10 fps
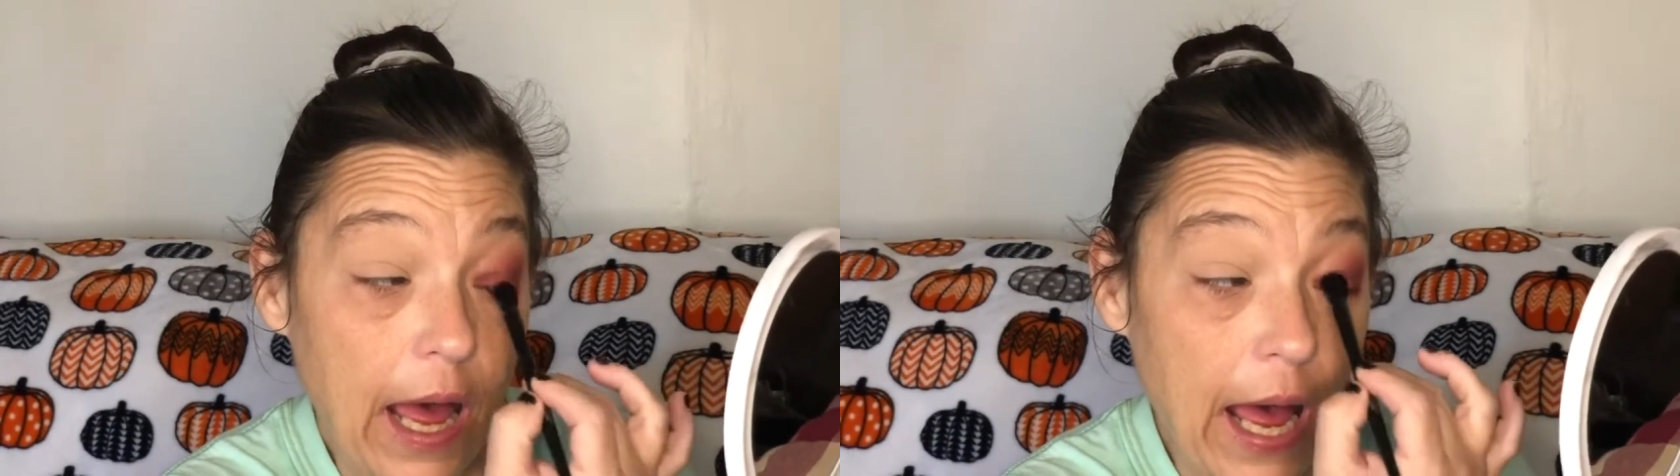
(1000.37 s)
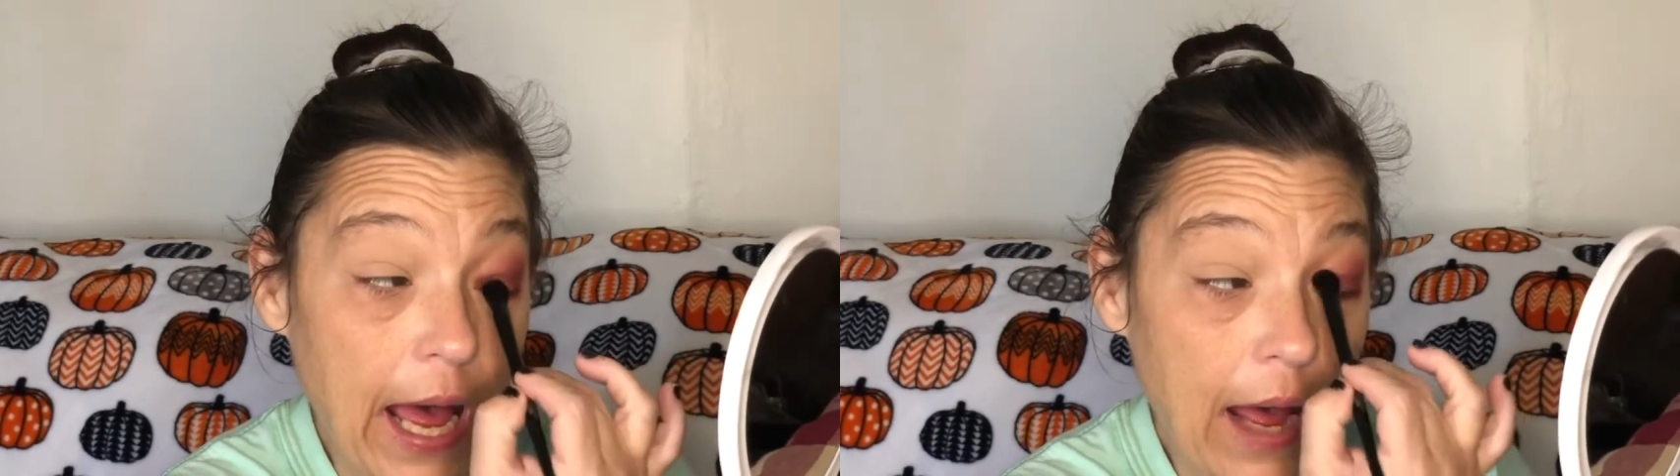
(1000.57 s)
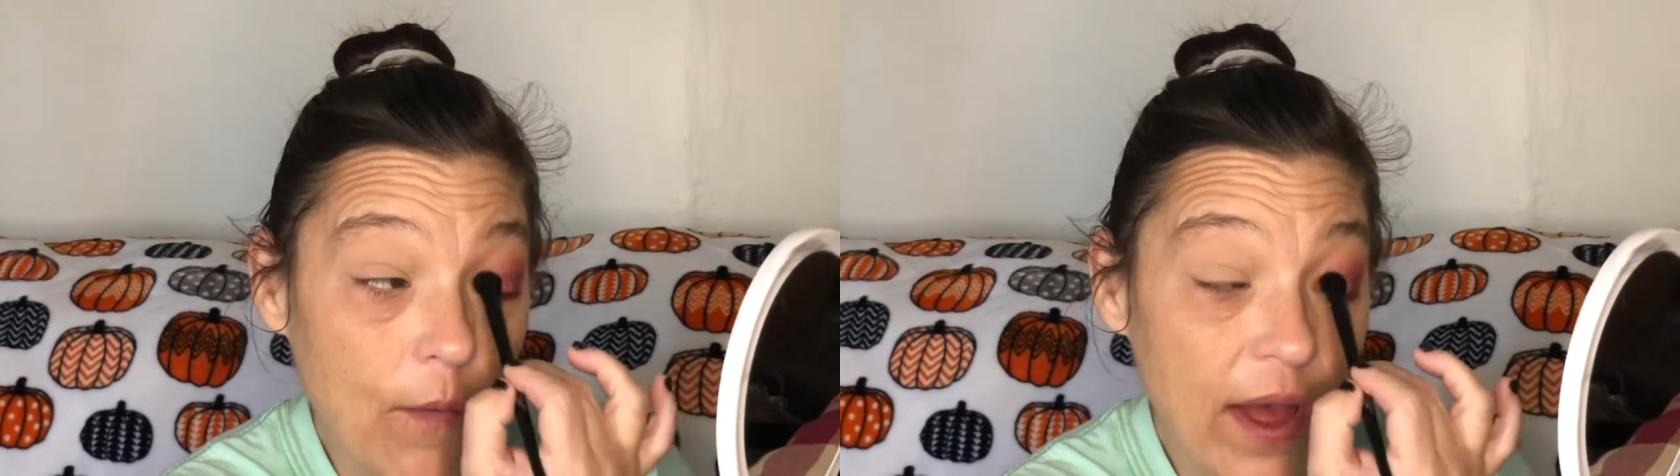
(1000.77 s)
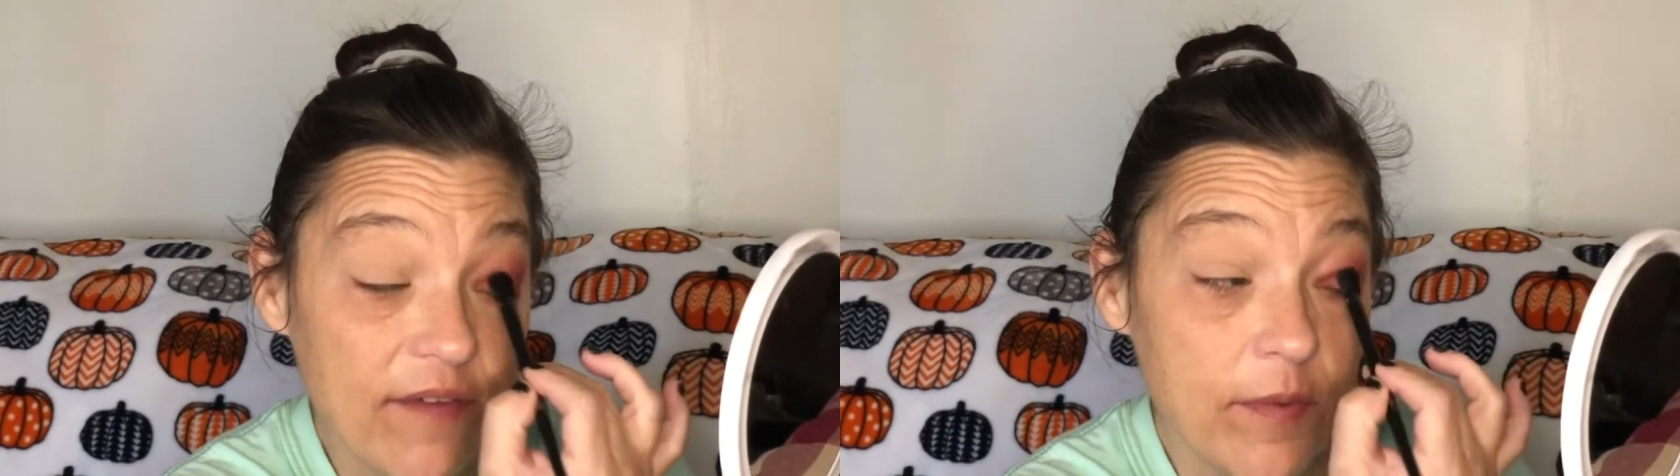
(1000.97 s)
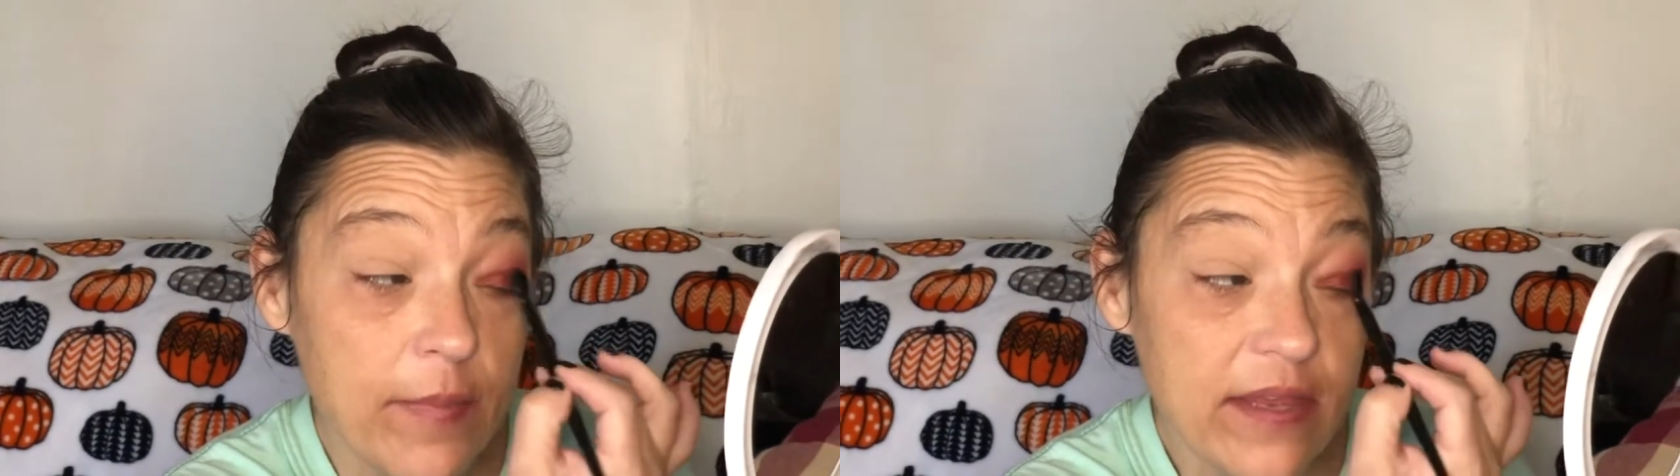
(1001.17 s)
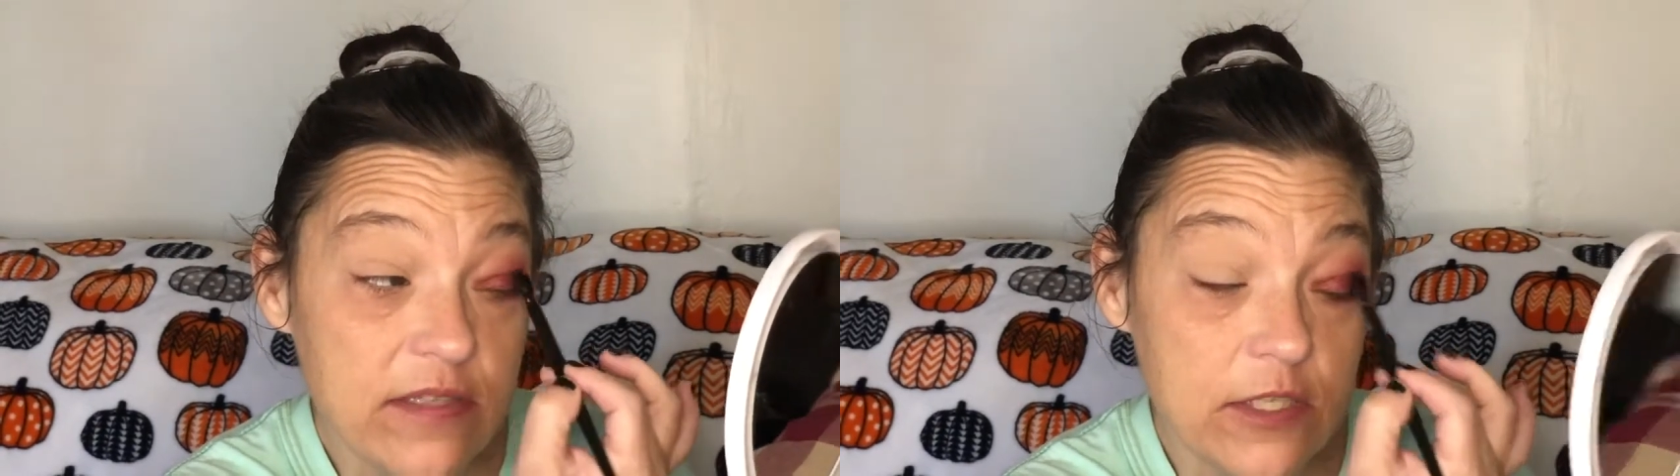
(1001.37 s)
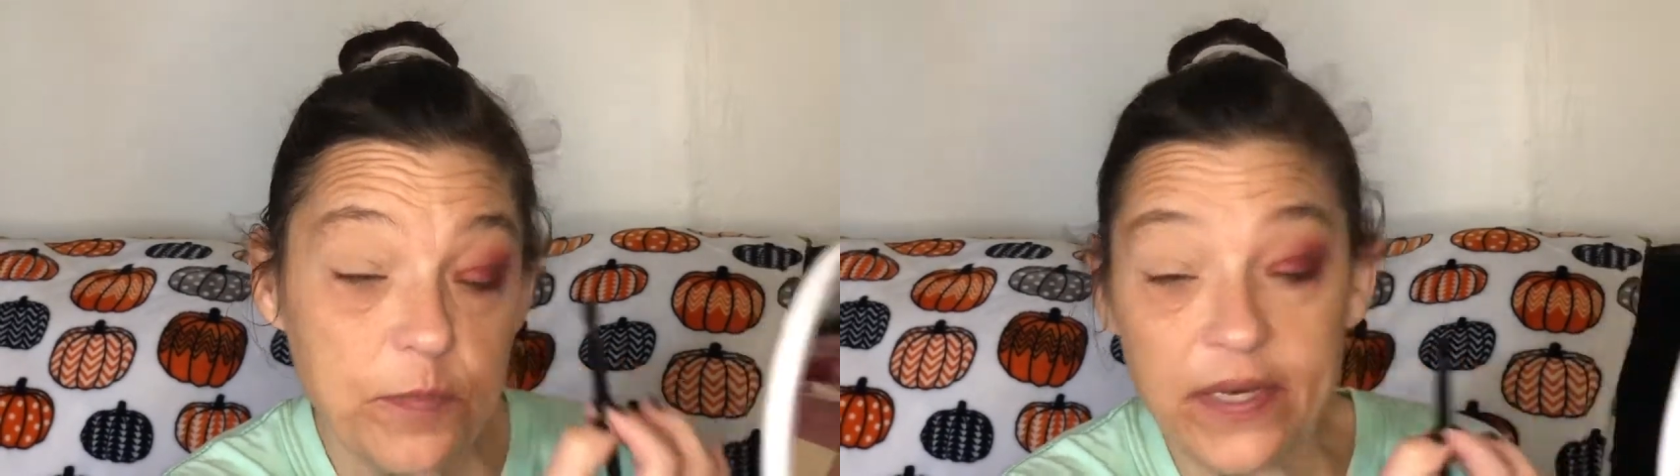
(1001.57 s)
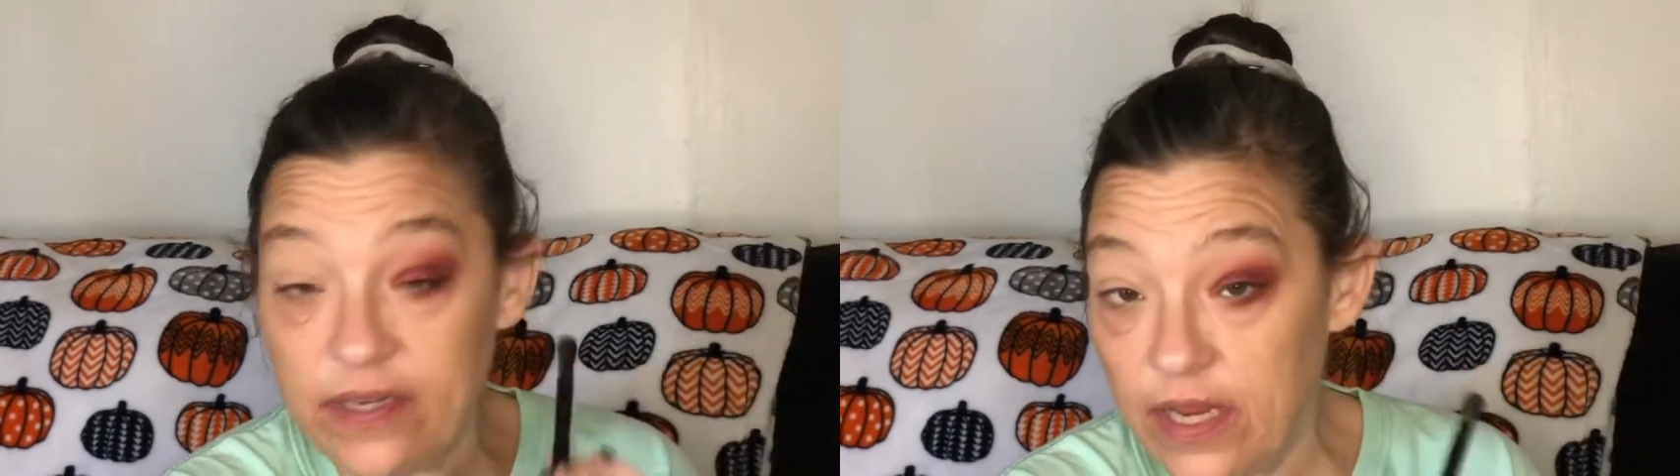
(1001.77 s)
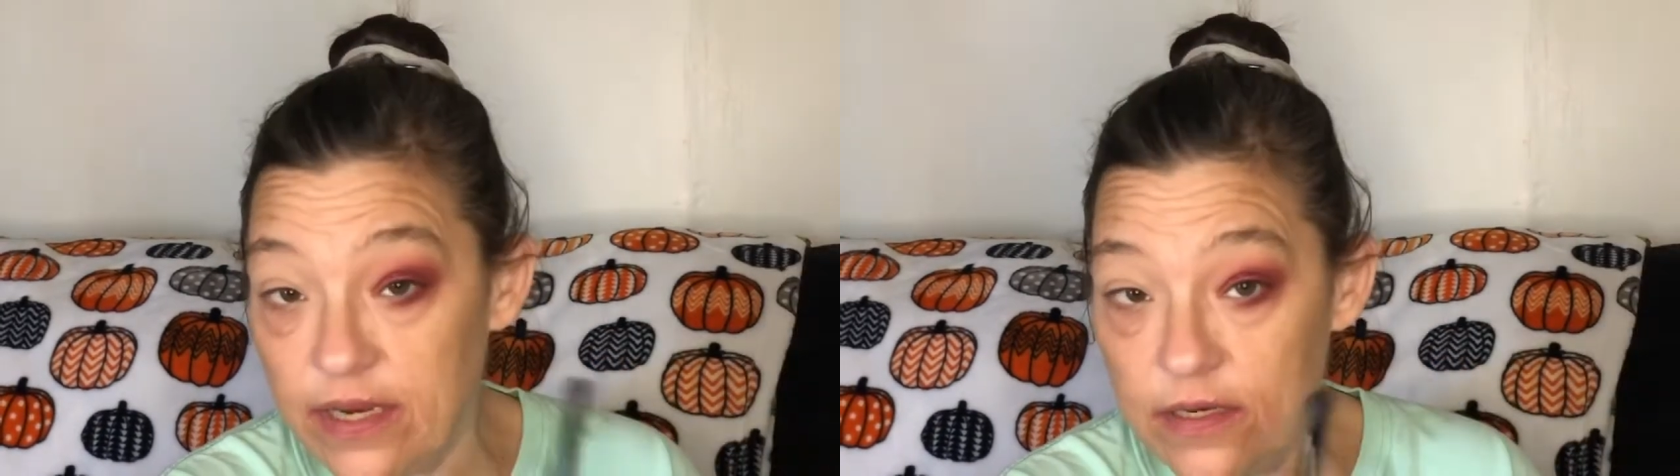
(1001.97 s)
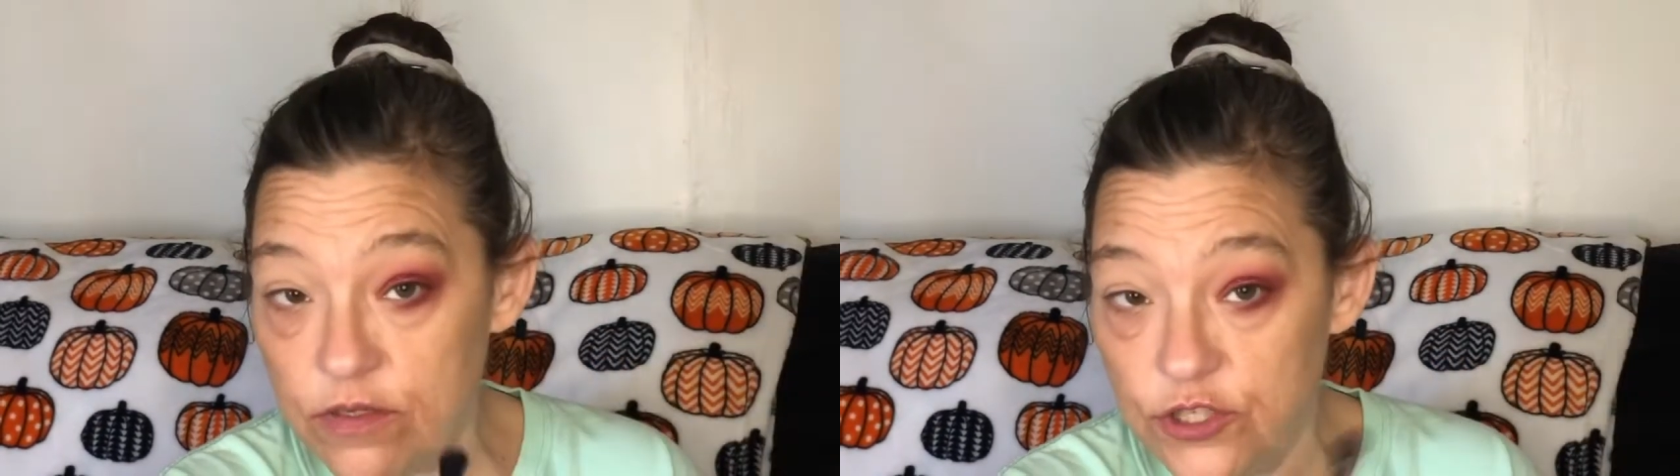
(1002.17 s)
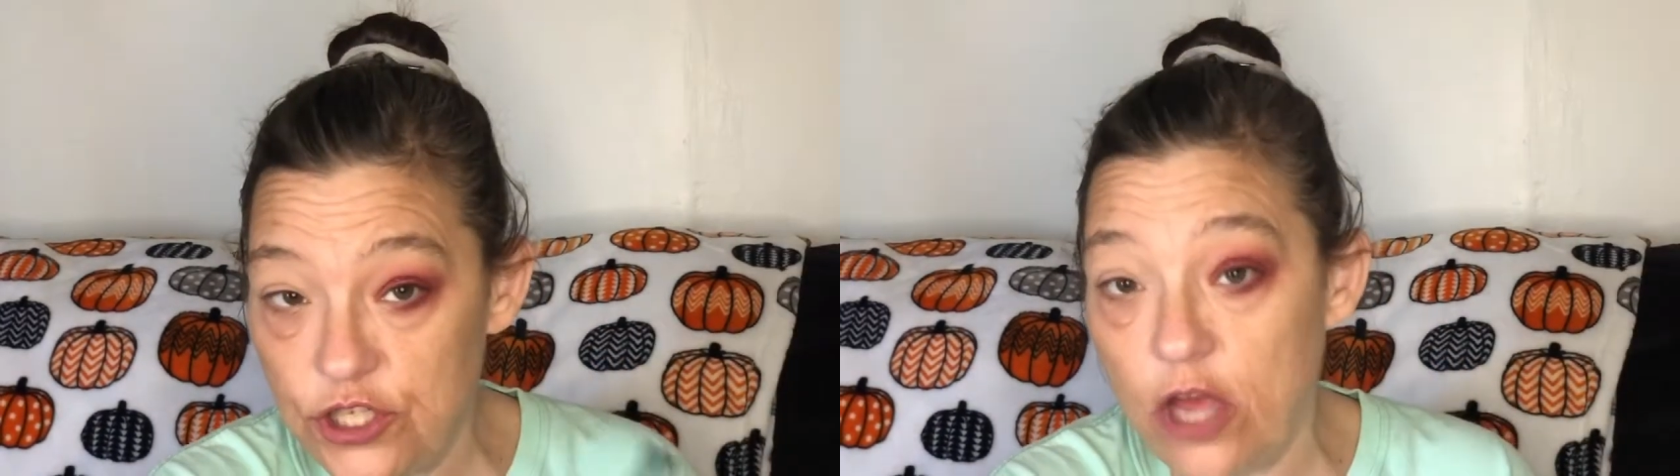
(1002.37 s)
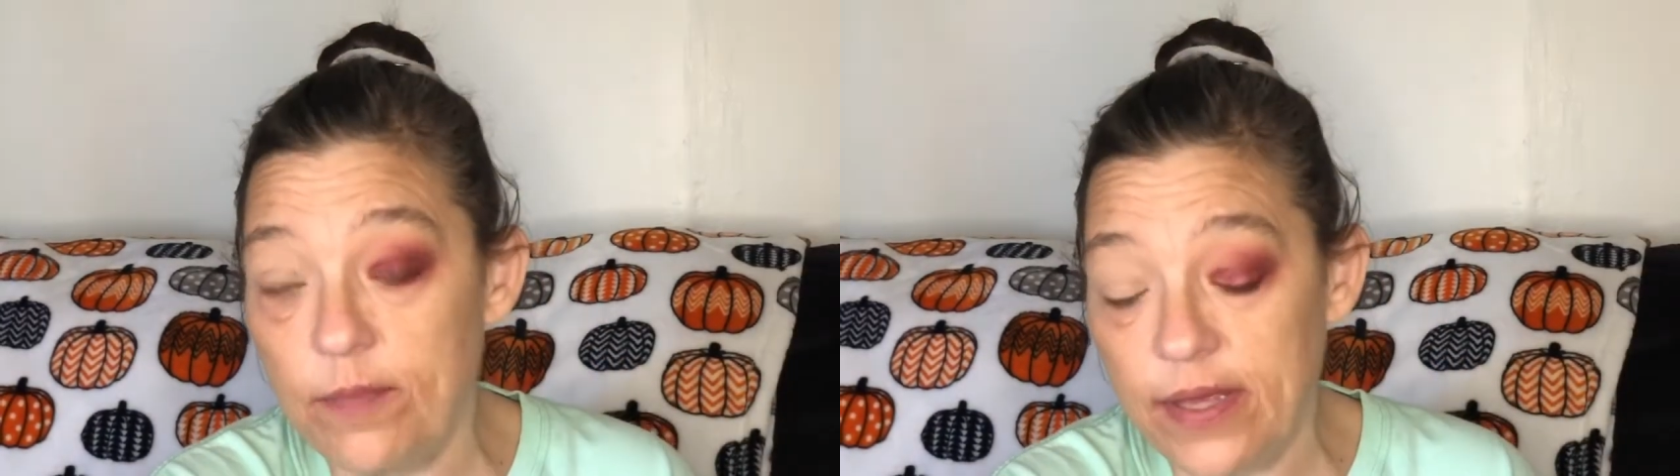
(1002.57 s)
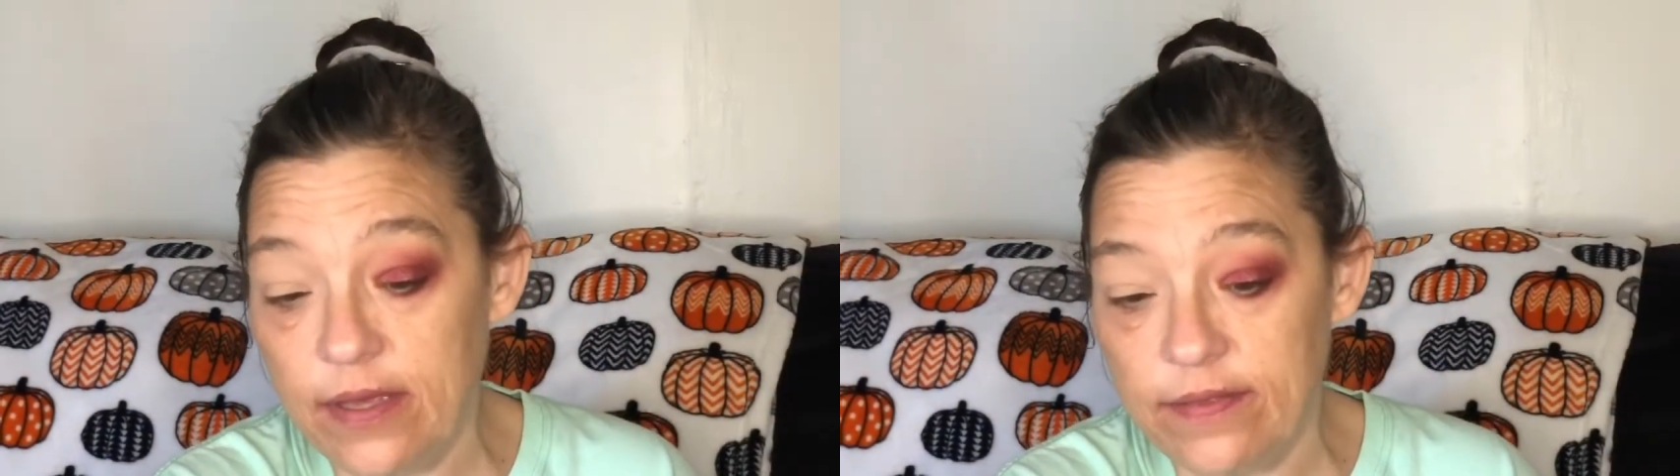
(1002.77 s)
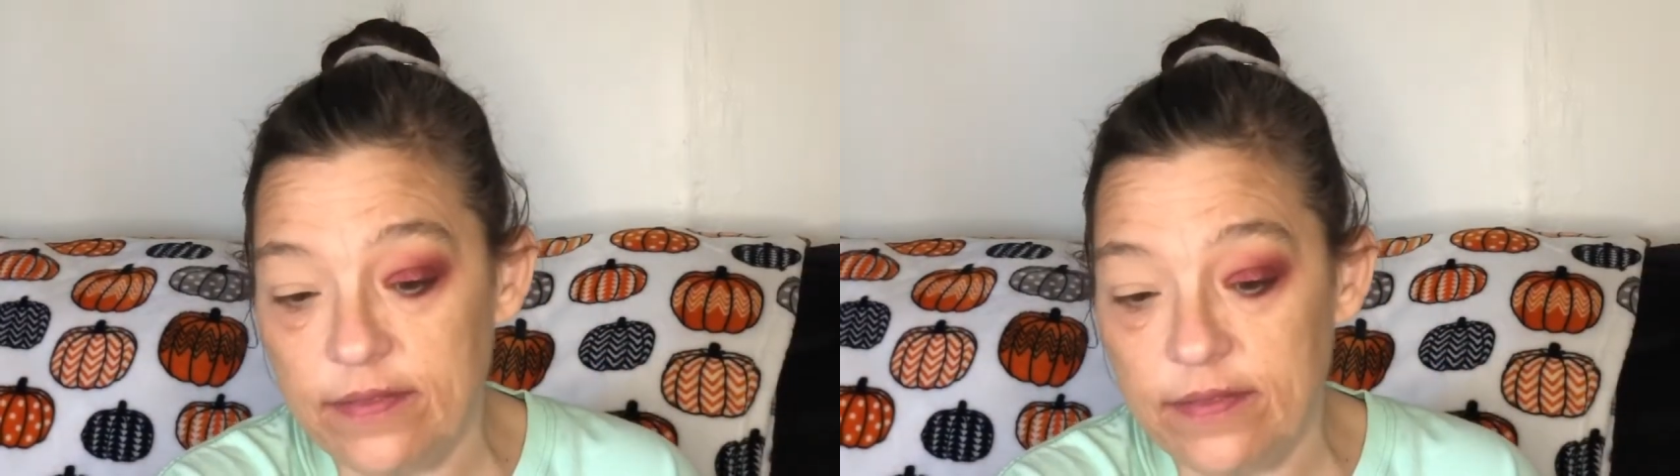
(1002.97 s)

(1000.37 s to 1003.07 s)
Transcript: I'll have a message, but it didn't show me,